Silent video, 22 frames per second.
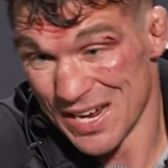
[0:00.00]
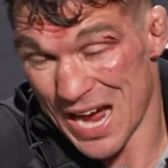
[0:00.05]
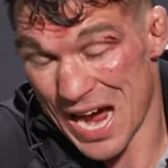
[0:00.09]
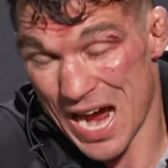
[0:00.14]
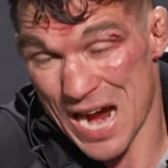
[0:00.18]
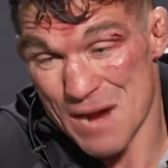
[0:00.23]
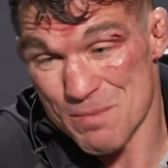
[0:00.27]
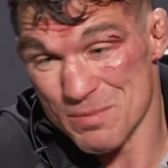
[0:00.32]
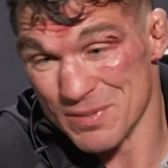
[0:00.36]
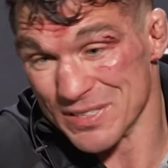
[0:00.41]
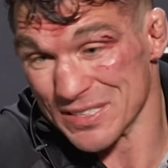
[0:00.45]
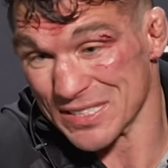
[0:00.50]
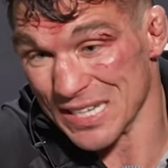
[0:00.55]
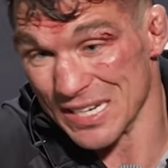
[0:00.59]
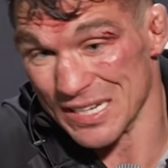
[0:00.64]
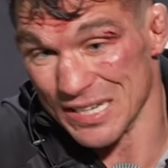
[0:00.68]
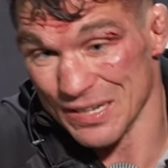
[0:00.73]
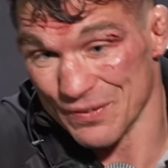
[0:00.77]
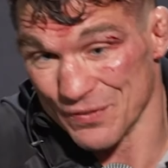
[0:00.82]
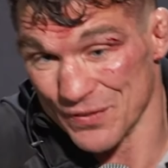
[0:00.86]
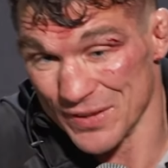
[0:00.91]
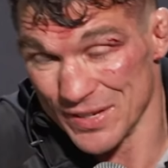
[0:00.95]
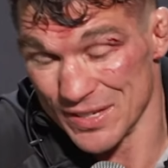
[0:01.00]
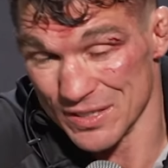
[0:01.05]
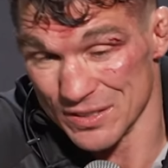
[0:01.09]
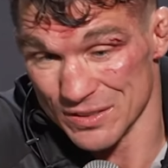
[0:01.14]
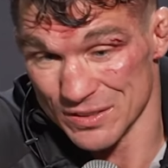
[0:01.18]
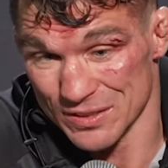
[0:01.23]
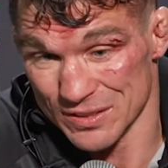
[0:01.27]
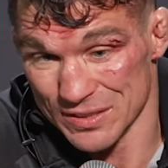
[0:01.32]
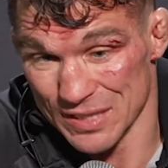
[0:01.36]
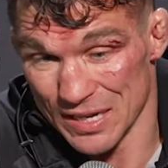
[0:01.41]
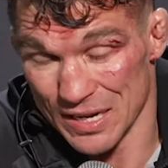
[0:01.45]
I've been saying this for
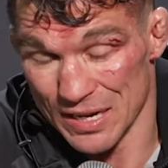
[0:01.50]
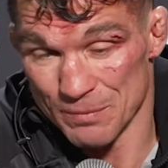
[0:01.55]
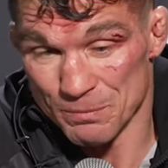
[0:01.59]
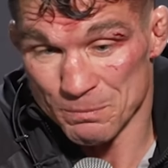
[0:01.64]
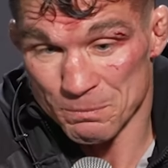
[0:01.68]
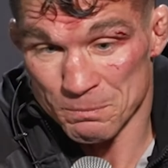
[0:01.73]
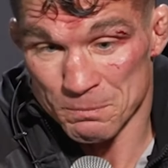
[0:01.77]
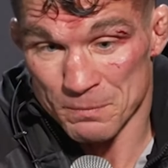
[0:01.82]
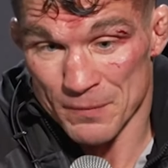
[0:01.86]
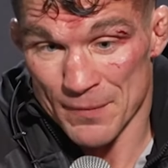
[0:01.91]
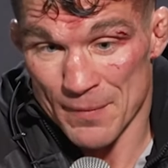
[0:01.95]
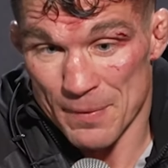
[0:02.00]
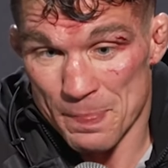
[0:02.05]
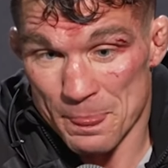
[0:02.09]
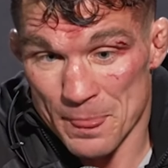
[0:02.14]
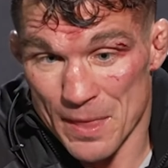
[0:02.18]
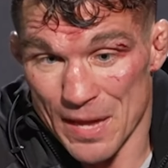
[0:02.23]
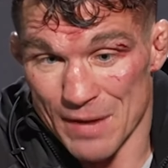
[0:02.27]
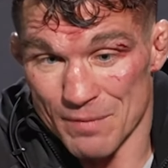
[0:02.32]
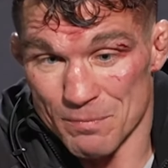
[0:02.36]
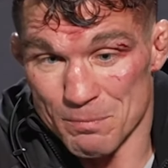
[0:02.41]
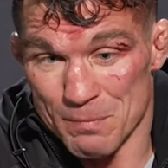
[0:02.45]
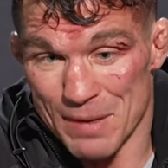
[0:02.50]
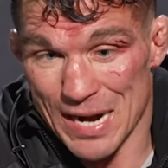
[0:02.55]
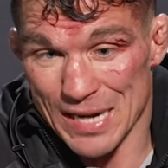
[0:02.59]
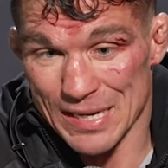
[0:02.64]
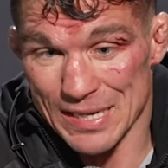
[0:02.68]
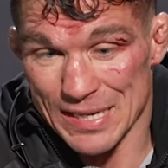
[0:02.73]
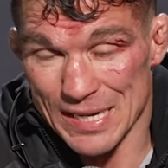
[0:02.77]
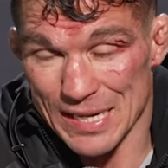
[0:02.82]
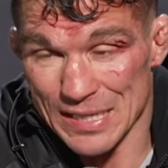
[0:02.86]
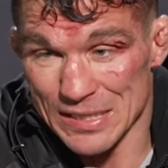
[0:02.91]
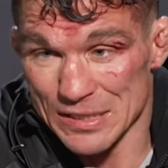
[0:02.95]
years that if my
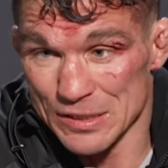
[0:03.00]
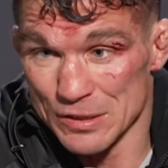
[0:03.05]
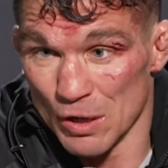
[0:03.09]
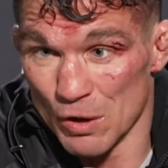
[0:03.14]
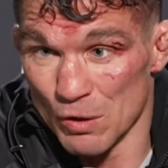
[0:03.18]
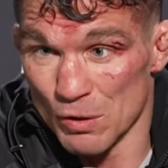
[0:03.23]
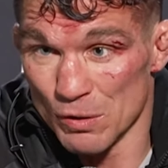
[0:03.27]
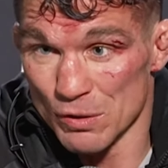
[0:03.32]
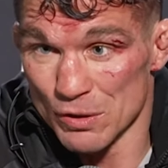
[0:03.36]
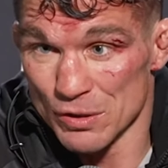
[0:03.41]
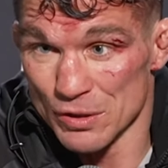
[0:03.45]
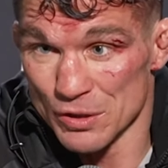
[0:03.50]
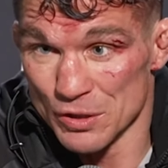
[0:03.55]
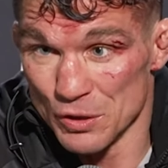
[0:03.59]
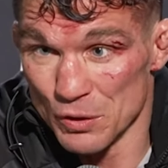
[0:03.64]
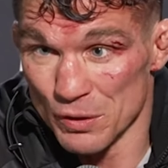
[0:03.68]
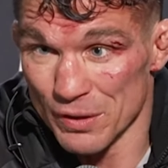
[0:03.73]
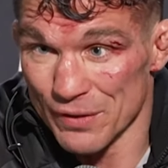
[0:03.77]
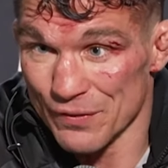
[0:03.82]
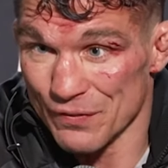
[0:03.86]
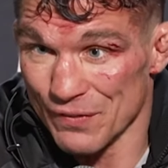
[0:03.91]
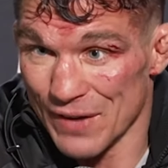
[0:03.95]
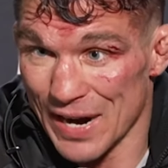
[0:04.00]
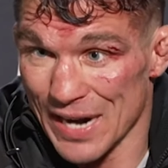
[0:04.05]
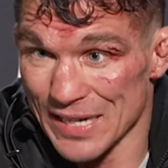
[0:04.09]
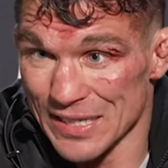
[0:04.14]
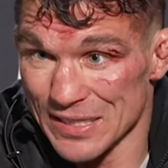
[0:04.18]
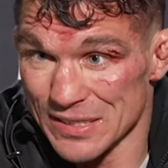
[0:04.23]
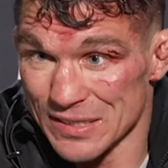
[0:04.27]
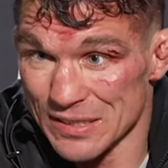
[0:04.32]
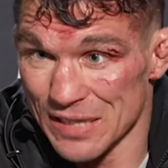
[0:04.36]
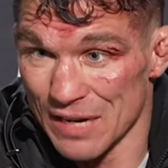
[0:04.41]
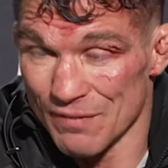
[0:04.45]
kids don't do the
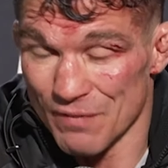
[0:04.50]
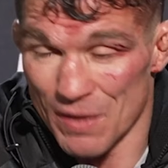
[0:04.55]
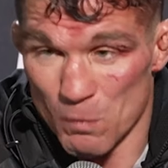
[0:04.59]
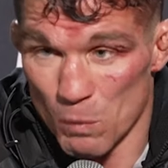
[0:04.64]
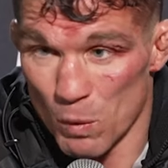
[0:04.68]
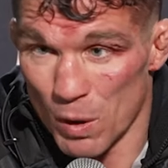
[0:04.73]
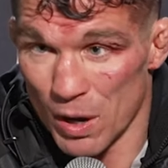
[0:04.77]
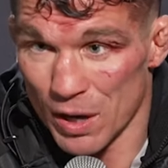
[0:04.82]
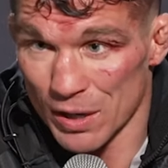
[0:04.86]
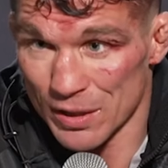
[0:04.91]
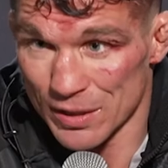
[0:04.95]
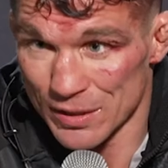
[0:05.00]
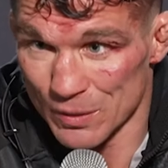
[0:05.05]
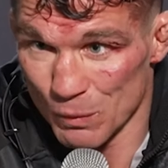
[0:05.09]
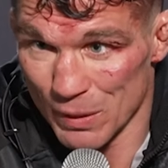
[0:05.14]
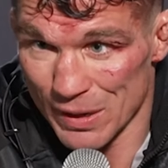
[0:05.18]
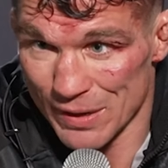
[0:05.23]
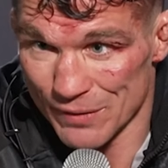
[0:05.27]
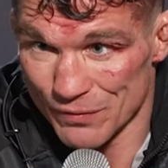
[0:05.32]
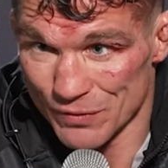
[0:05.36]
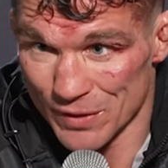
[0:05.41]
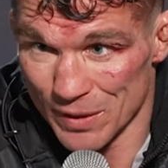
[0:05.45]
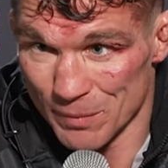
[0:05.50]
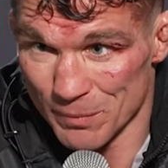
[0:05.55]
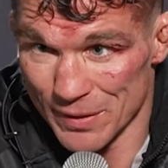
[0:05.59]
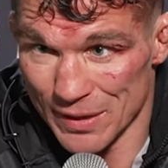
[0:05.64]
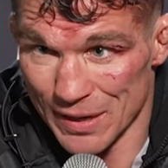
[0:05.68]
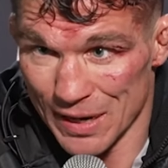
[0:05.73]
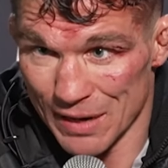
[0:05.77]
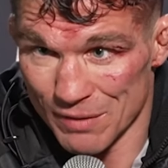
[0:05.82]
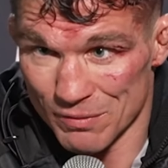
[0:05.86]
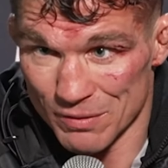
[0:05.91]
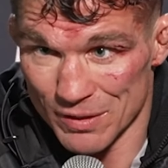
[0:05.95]
fighting stuff, I'm walking away from it.
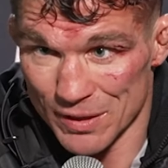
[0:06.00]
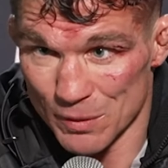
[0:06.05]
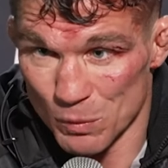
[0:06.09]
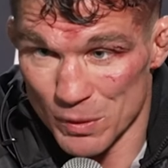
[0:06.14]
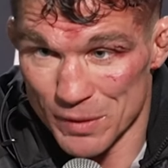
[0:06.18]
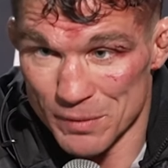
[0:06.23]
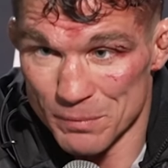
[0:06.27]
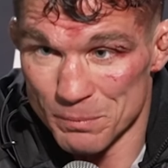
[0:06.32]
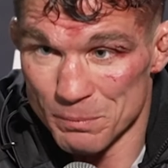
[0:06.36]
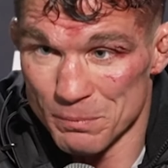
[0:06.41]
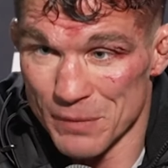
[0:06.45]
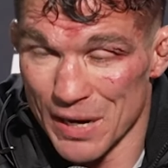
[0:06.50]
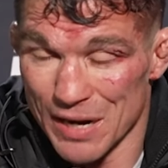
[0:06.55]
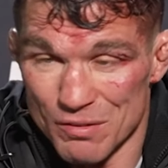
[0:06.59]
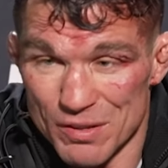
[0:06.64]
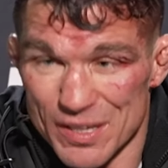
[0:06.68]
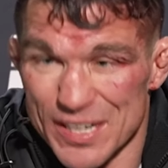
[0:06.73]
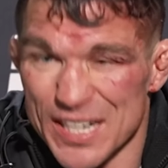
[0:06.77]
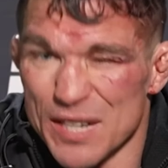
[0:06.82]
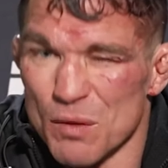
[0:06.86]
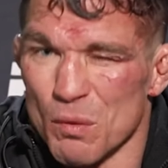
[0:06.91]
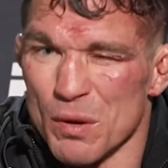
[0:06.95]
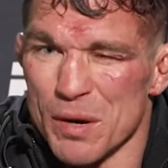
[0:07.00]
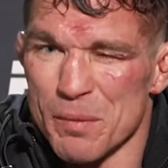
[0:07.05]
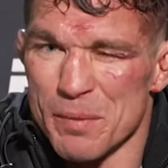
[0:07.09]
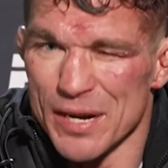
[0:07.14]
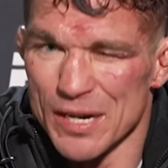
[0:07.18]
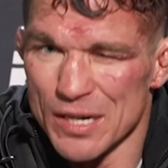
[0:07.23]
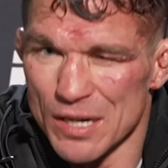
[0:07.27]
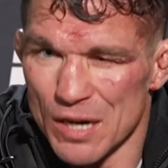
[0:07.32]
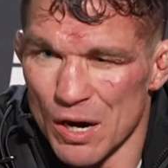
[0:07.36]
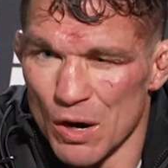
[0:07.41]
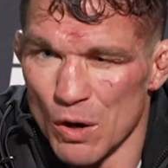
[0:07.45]
I really wouldn't. I really didn't want to be
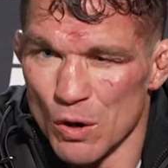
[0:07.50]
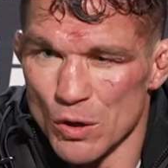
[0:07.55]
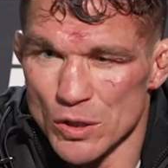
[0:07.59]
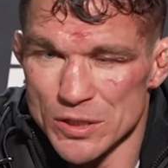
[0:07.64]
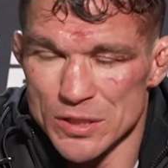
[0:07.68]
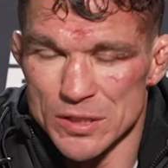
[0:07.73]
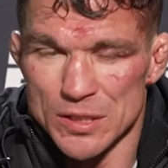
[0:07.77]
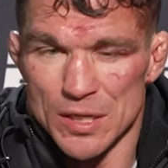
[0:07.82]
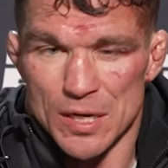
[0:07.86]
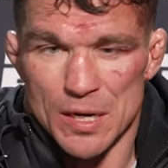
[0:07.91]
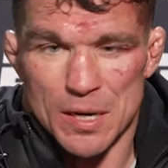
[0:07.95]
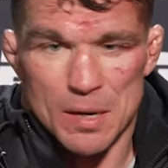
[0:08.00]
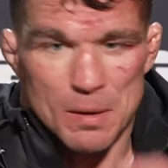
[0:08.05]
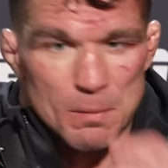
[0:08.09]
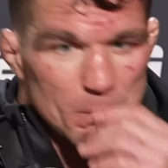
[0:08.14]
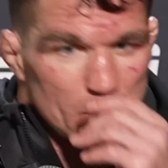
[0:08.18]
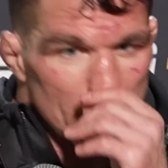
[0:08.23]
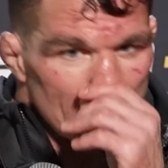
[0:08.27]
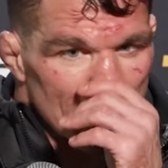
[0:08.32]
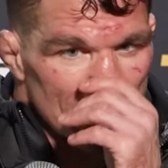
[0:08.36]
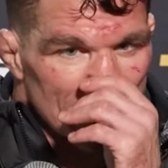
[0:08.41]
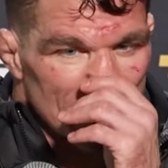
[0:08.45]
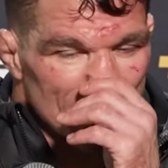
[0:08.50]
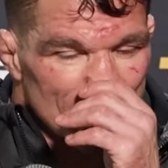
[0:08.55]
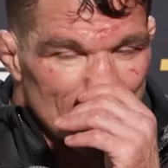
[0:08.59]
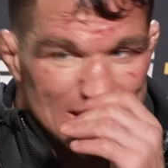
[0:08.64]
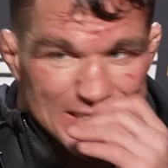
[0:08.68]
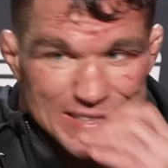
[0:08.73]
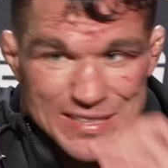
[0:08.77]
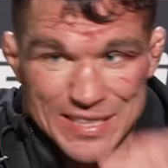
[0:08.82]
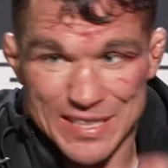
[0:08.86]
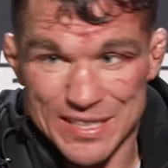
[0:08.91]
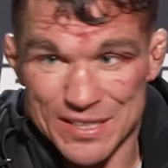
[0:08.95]
a coach yeah. But if they
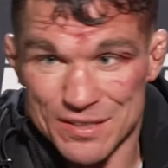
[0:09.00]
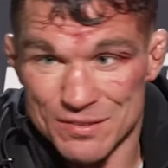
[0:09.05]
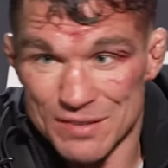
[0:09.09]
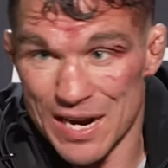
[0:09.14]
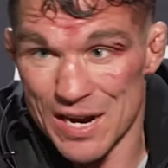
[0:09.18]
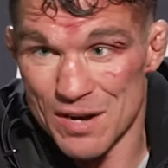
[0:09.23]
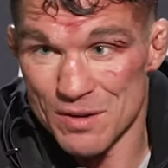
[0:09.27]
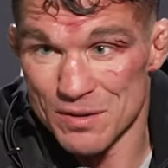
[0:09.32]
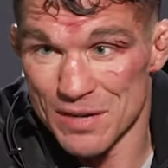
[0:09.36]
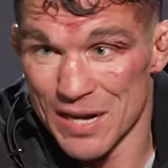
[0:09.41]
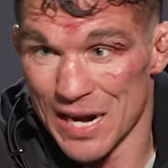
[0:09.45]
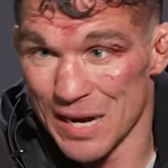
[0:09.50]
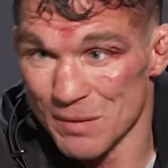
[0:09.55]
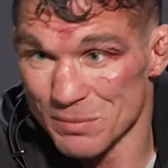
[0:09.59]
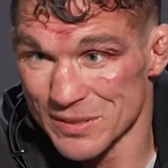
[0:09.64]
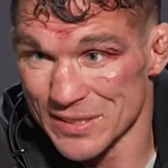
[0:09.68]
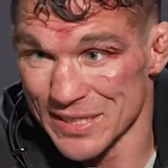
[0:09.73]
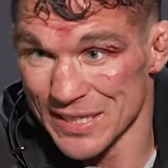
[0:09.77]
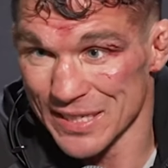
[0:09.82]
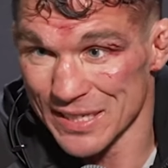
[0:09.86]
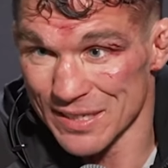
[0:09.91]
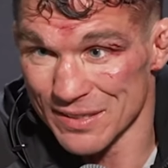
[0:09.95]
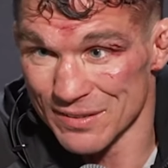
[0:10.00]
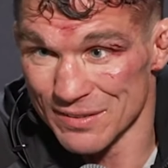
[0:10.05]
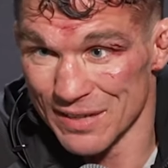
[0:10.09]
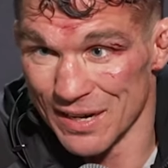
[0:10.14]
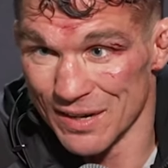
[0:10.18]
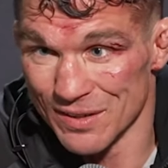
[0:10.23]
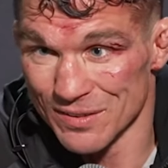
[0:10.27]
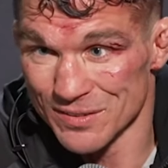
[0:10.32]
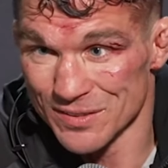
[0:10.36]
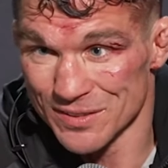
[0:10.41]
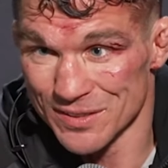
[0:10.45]
stick around, I'm sticking
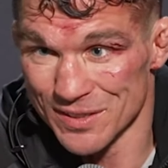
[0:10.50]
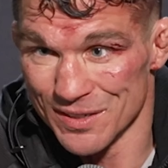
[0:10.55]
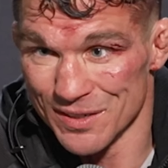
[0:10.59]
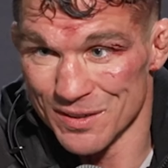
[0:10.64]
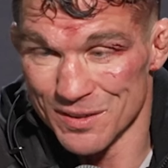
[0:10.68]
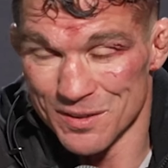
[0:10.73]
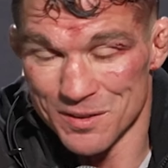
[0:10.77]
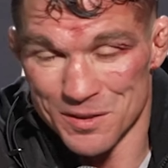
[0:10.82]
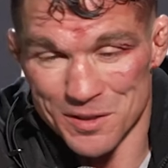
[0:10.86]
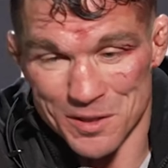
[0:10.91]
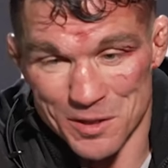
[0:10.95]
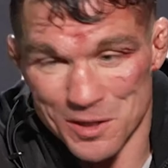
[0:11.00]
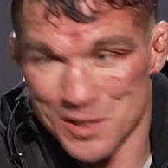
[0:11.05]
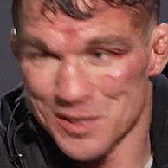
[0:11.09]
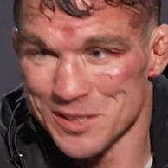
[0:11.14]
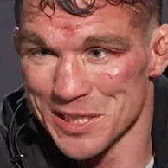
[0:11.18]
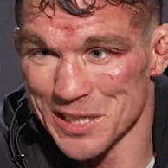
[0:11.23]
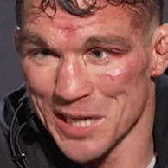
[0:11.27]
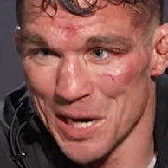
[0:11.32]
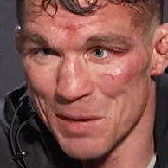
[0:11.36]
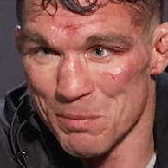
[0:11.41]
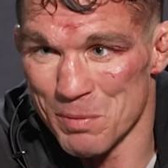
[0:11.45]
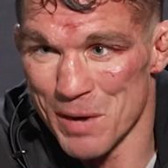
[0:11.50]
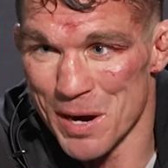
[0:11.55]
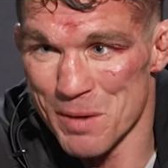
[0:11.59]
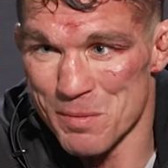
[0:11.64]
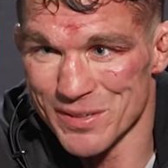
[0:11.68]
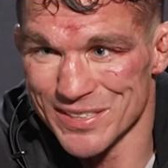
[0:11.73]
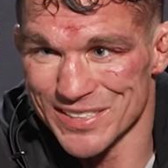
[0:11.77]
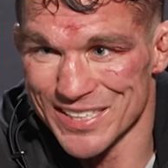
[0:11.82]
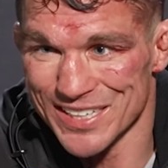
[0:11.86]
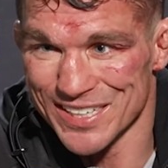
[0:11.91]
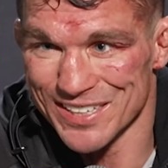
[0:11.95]
around. So it looks like I'll probably
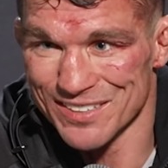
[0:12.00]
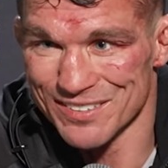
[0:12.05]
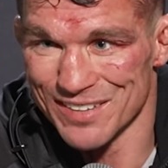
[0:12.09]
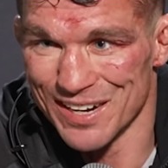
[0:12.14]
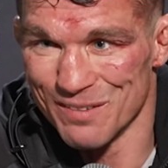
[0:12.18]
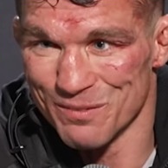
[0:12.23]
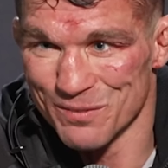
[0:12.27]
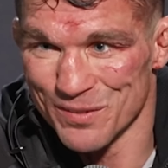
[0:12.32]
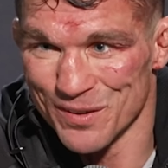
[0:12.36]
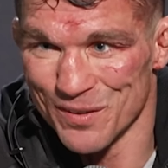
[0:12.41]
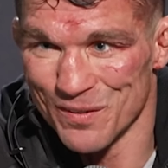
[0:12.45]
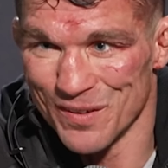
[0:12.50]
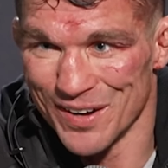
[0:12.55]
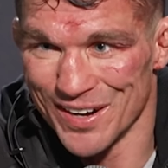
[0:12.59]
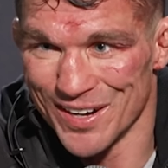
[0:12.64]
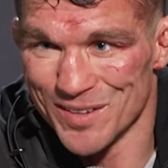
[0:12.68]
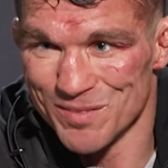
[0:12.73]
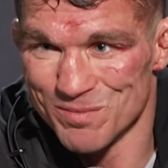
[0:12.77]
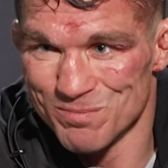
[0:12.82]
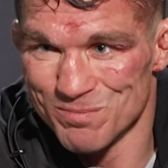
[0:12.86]
be sticking around for a while.